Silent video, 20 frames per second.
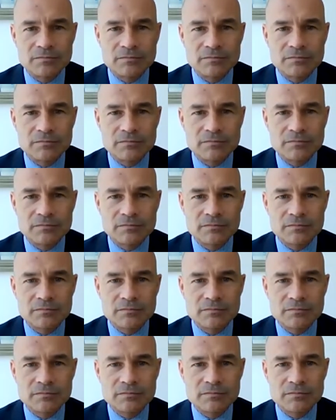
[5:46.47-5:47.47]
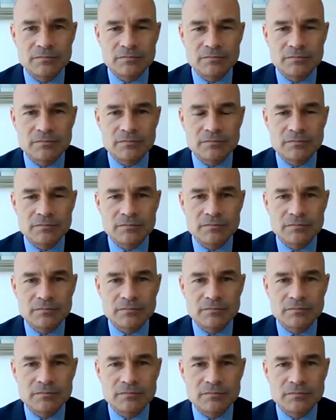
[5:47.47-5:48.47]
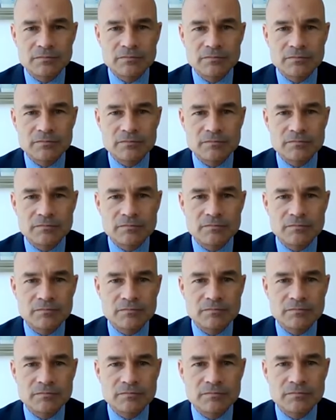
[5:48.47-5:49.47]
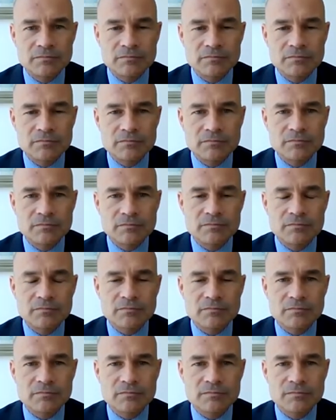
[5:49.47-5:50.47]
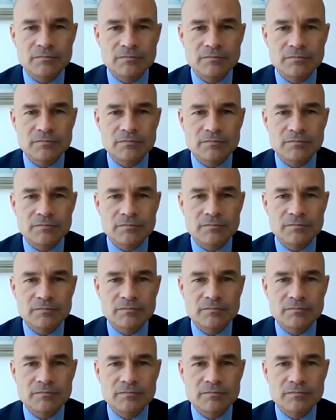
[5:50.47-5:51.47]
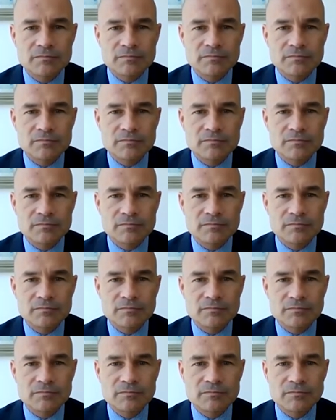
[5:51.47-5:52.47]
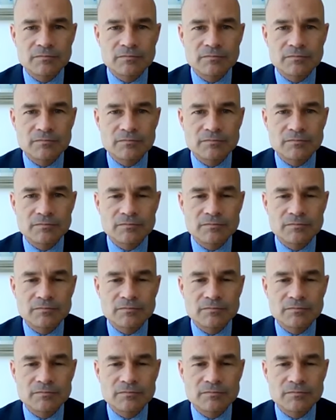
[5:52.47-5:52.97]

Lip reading: No words are spoken by the person on screen.